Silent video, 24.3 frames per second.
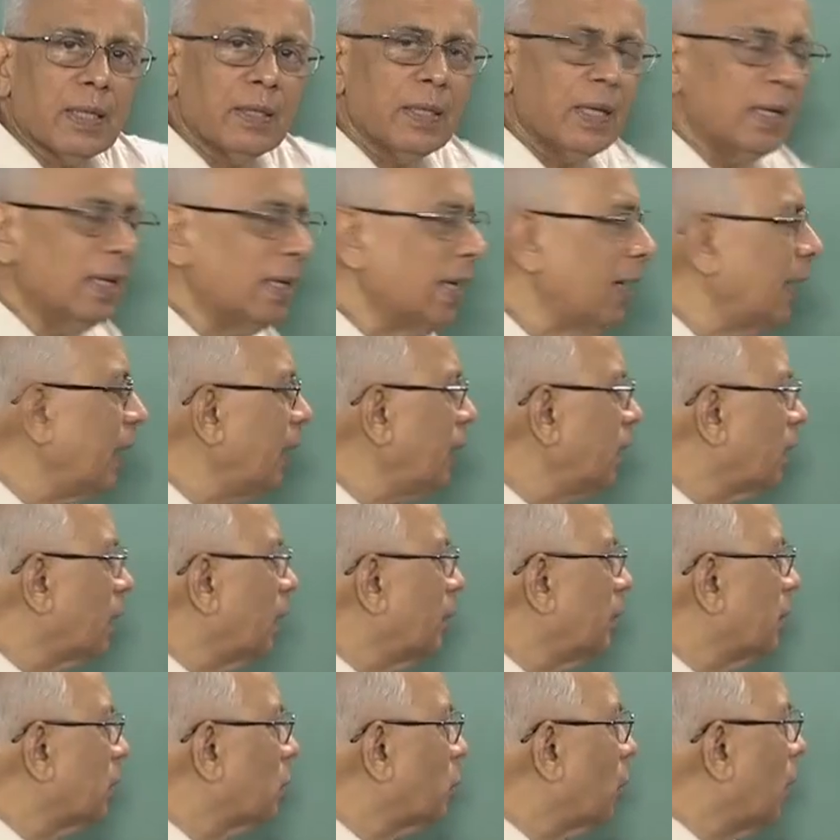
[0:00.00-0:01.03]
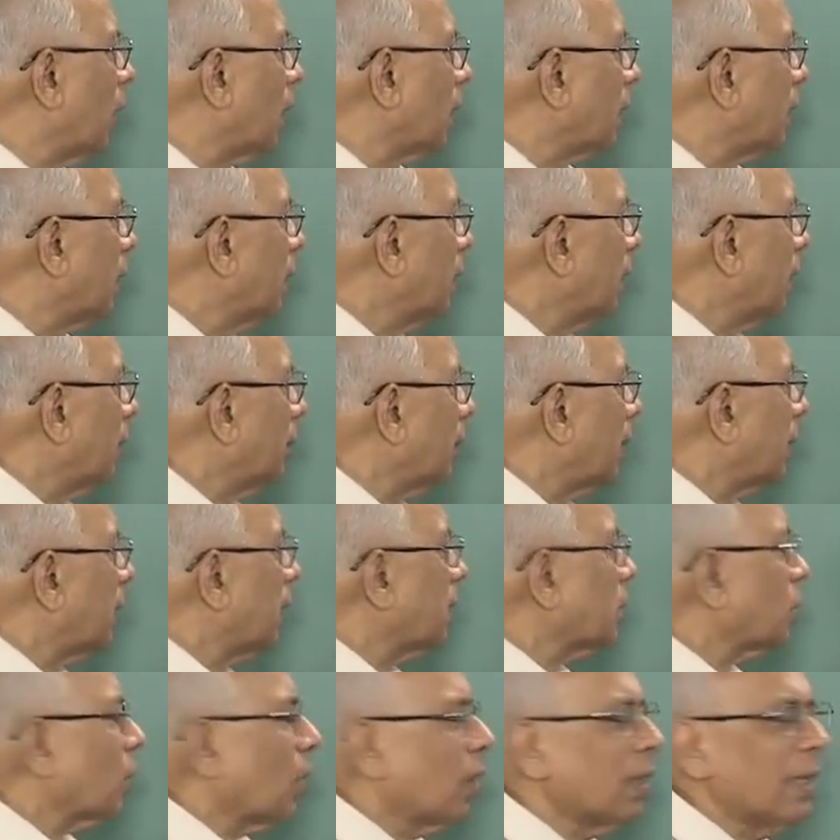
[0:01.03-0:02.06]
and the leading term is 1, but there
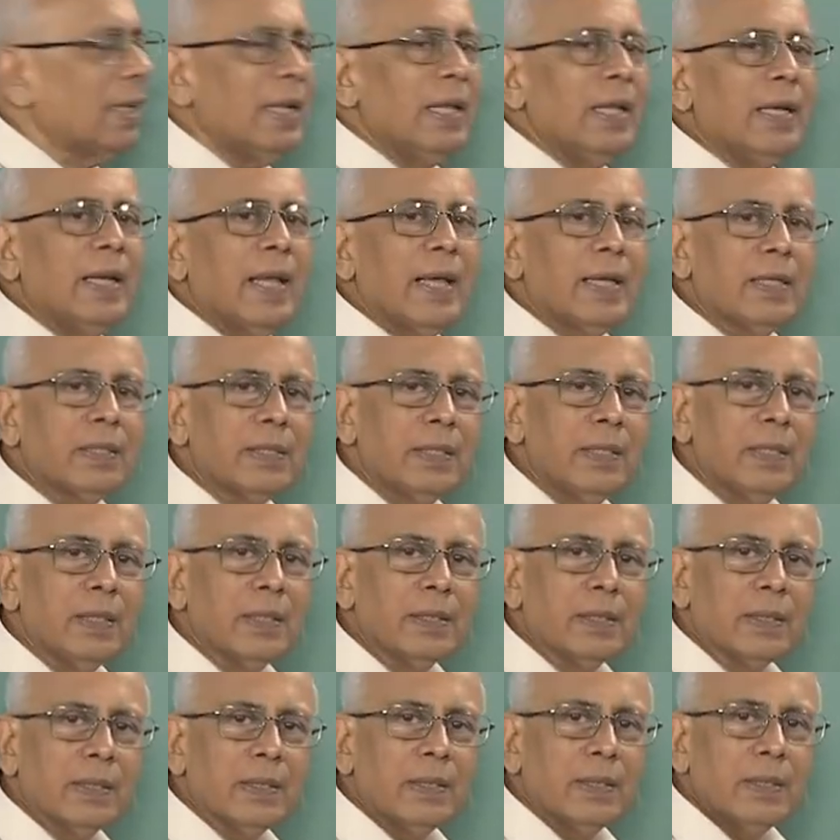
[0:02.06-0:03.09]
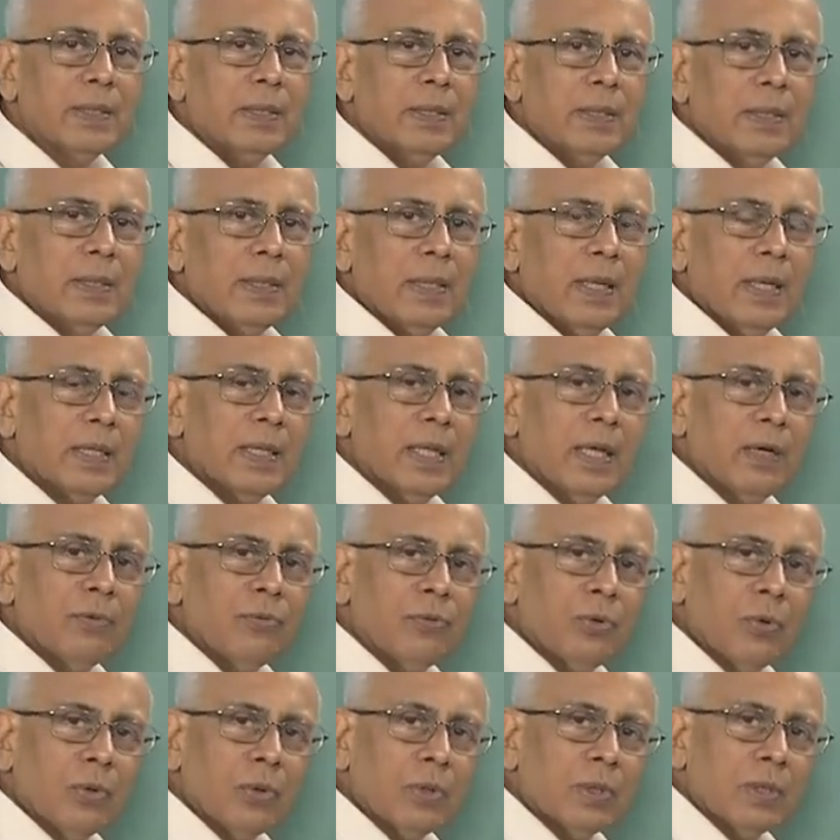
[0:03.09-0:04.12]
is already an x here, and
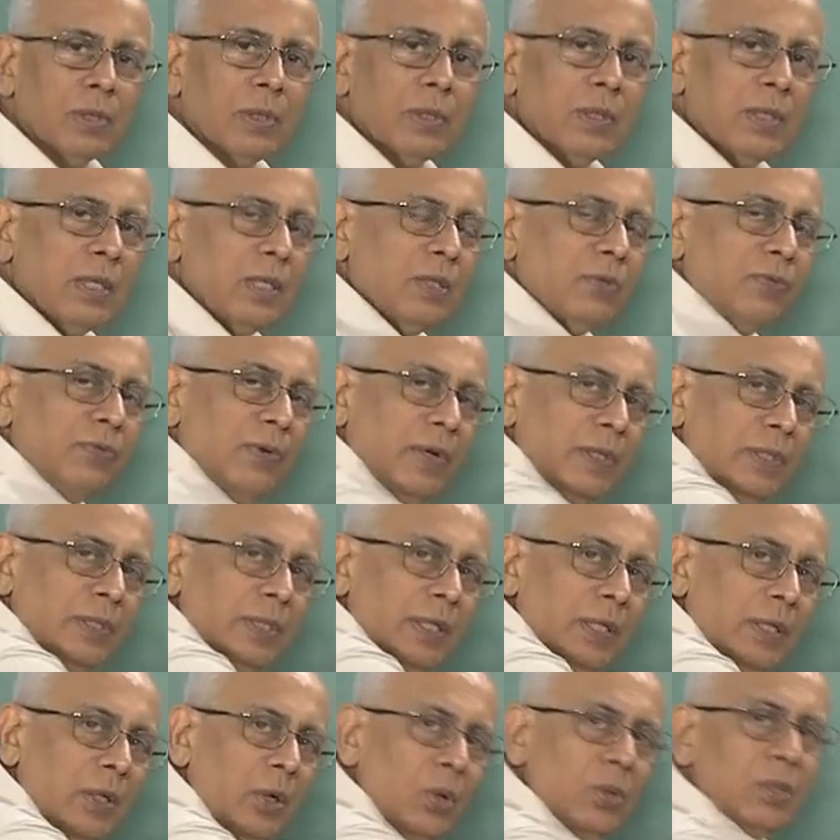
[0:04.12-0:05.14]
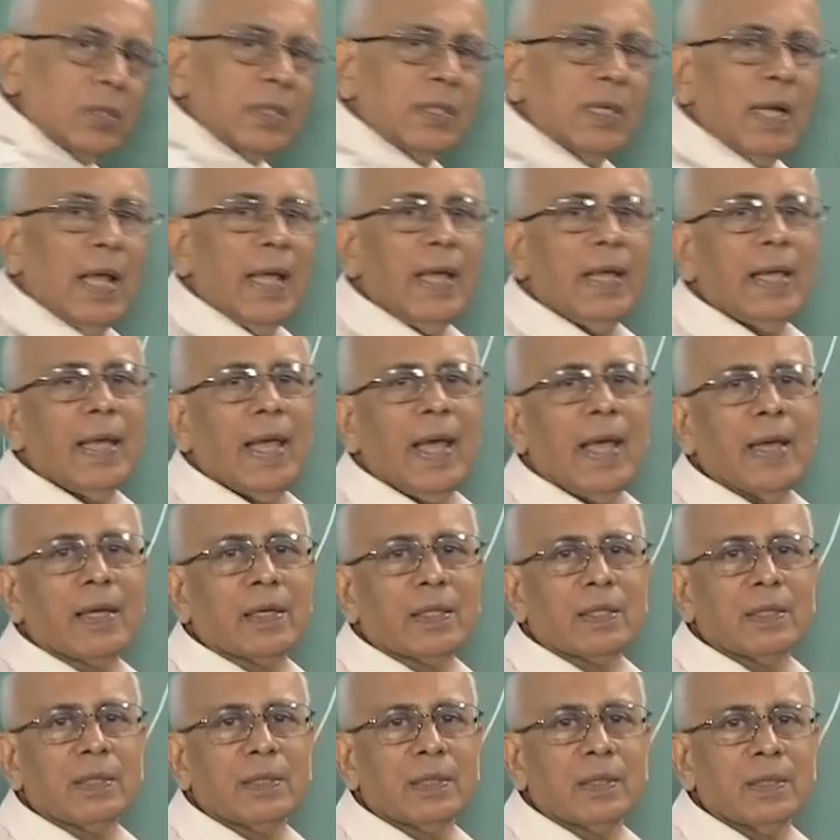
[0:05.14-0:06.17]
therefore this function looks like
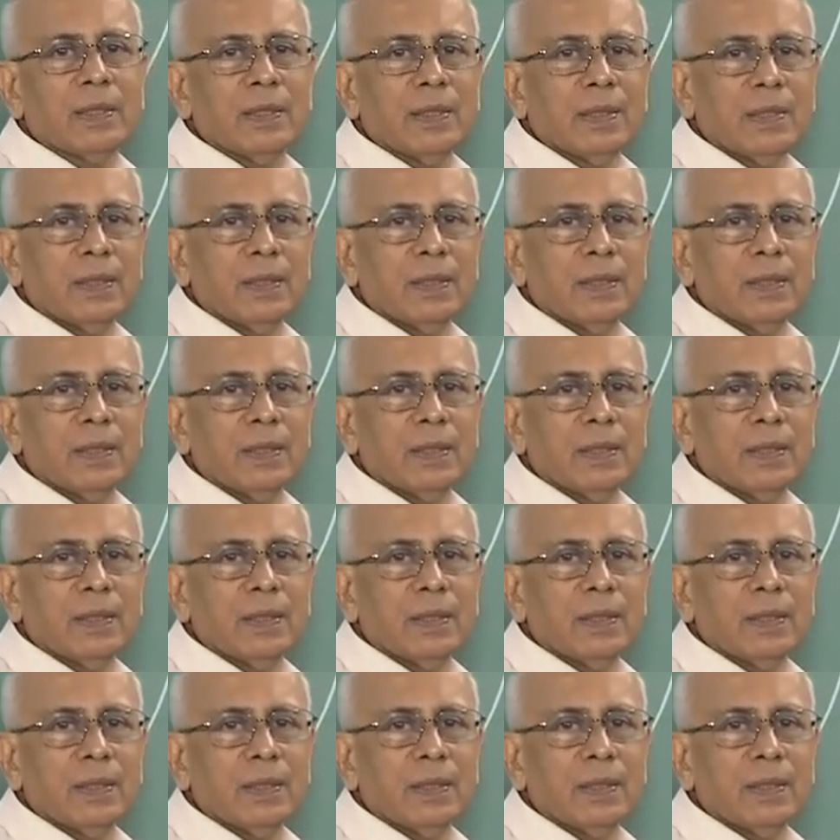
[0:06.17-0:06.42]
x